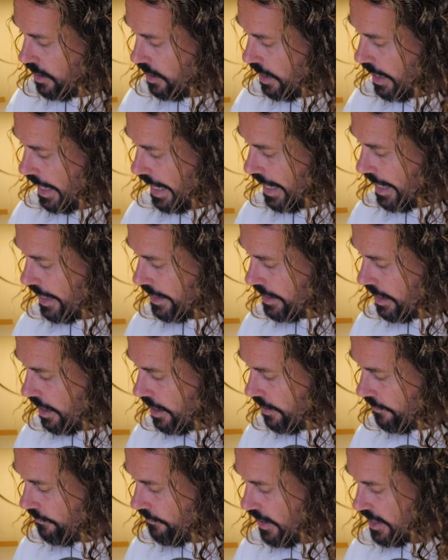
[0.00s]
And
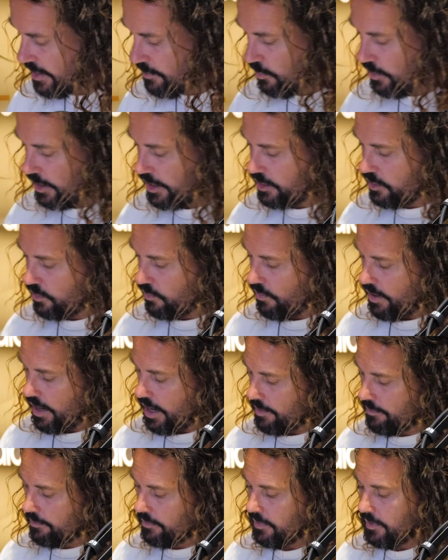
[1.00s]
Facebook,
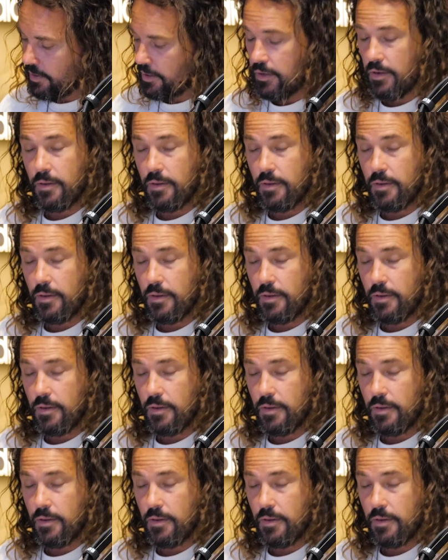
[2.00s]
Instagram,